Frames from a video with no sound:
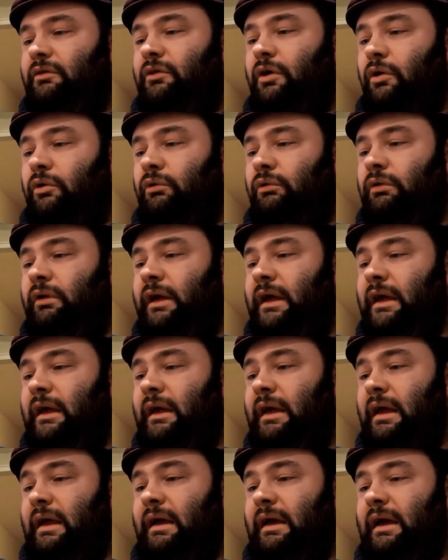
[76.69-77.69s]

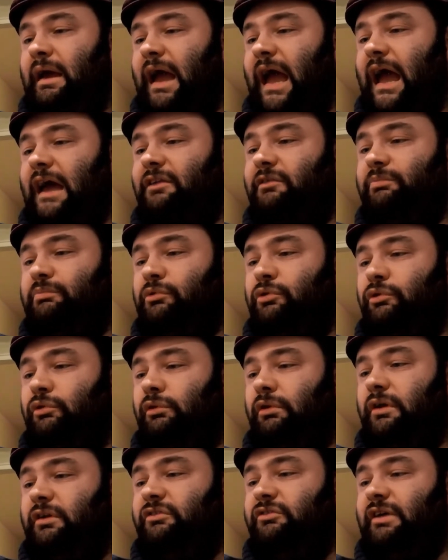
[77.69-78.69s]
Golding,
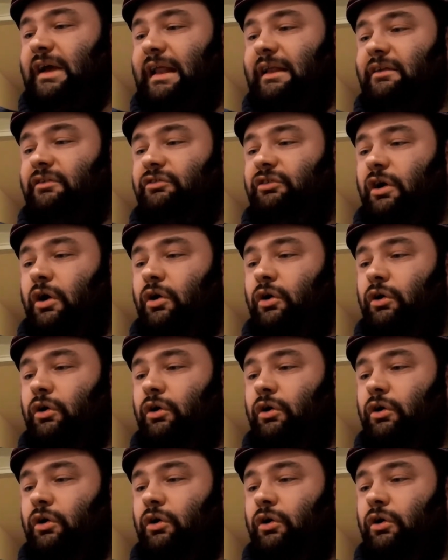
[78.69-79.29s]
Admiral, and Challenger